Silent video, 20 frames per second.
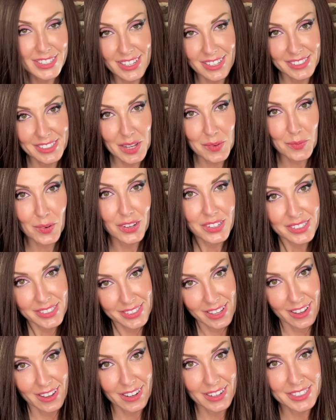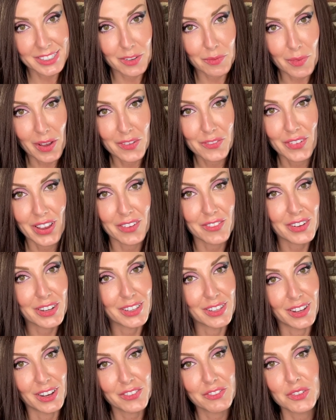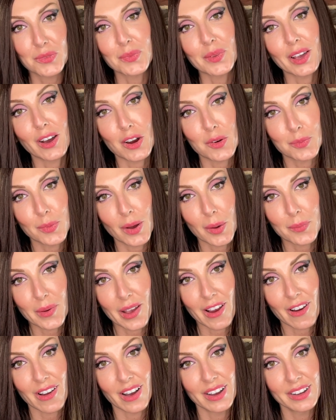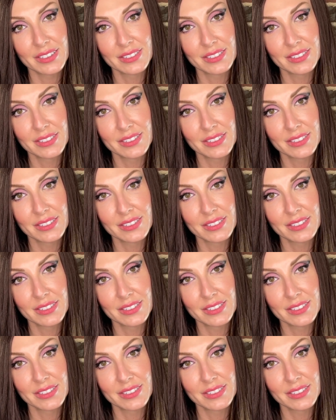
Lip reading: is number 6 of my favorite look from the Artpop era.